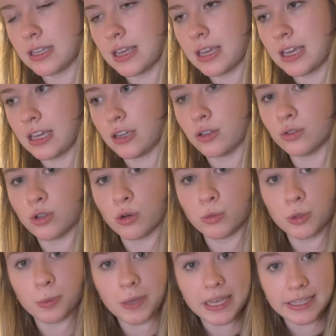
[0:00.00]
a
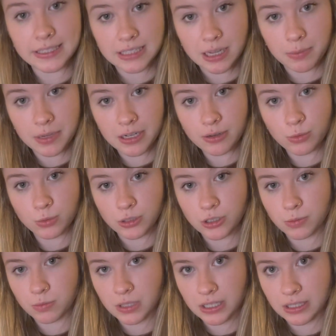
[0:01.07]
global pandemic, which
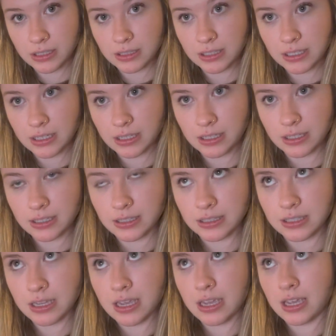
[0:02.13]
means it
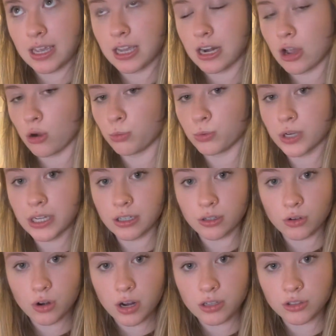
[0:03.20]
is an outbreak
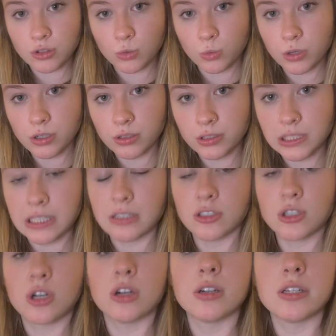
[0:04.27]
across the world. It is
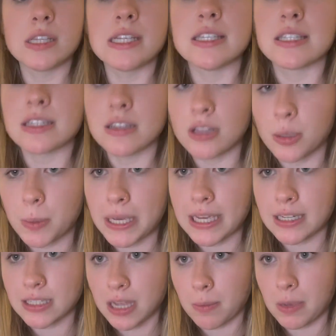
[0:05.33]
currently still a
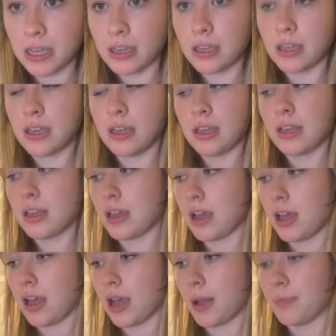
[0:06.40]
pandemic,
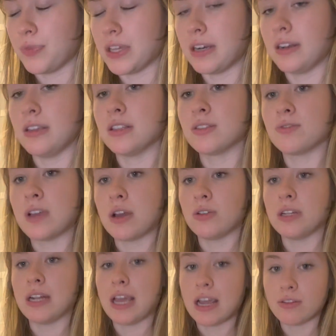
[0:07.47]
and it is found
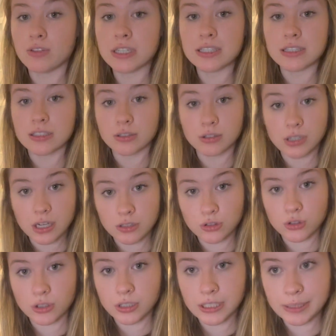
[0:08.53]
in every single
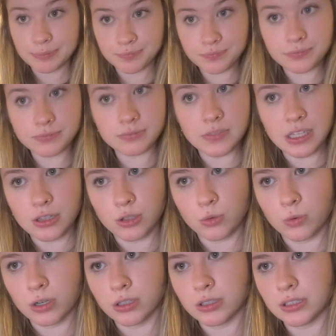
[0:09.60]
country in the
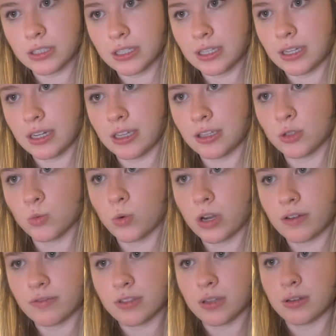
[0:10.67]
world. And it is one
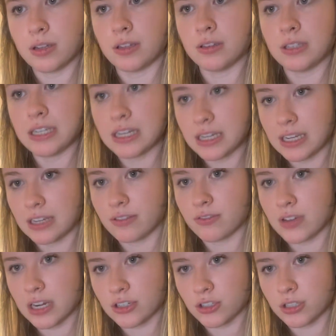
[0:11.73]
of the leading
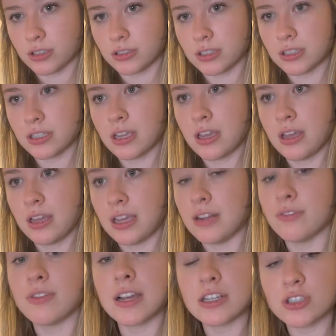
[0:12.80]

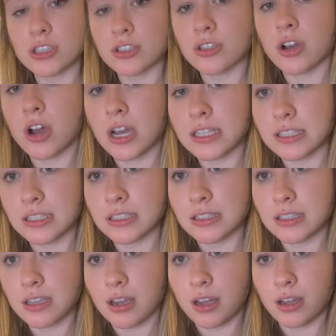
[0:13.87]
infectious
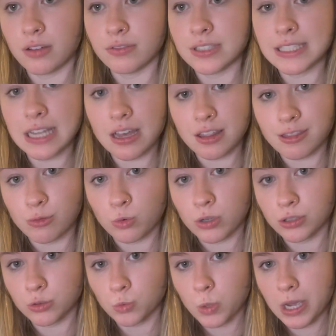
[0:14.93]
causes of death
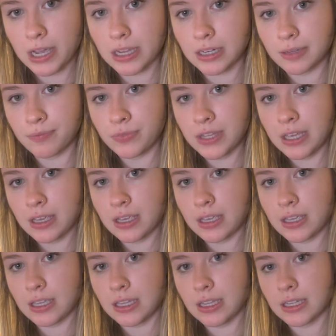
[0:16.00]
worldwide.
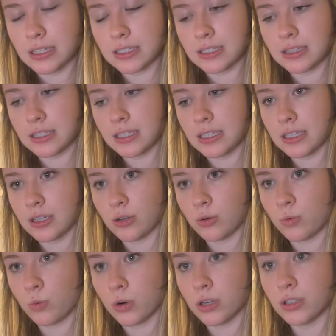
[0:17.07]
And the
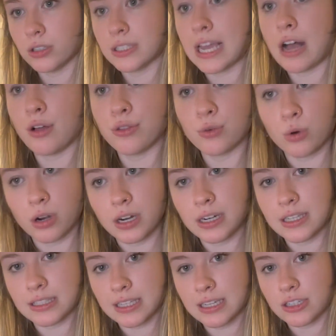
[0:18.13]
World Health
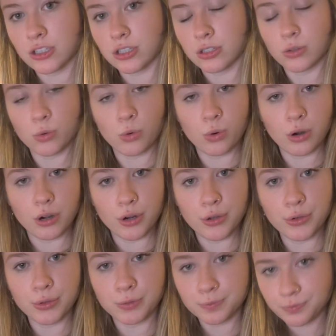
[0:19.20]
Organization, or
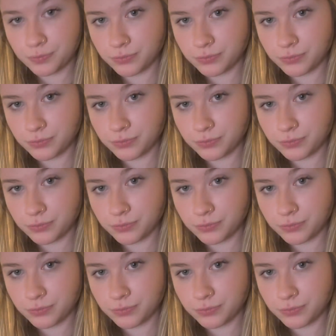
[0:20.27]
WHO,